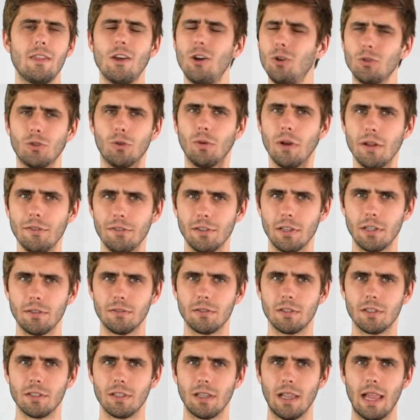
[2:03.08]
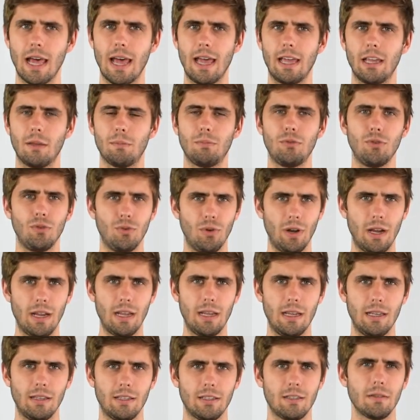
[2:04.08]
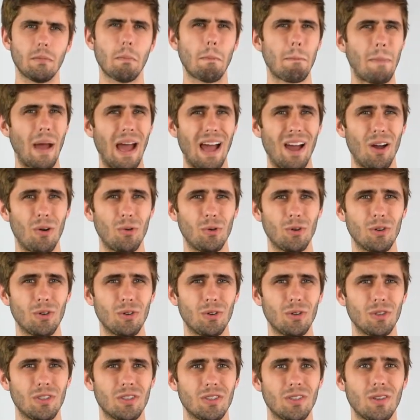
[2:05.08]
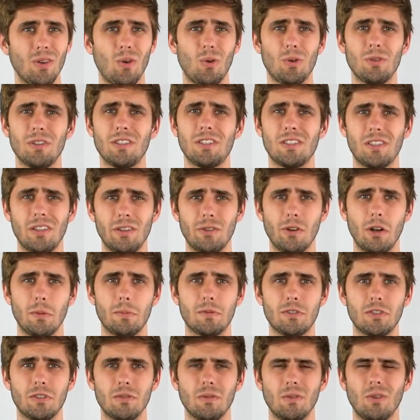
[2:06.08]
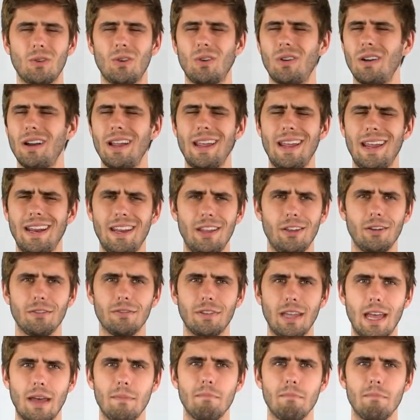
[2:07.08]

no derivatives like purees, powders, or syrups, or any of that.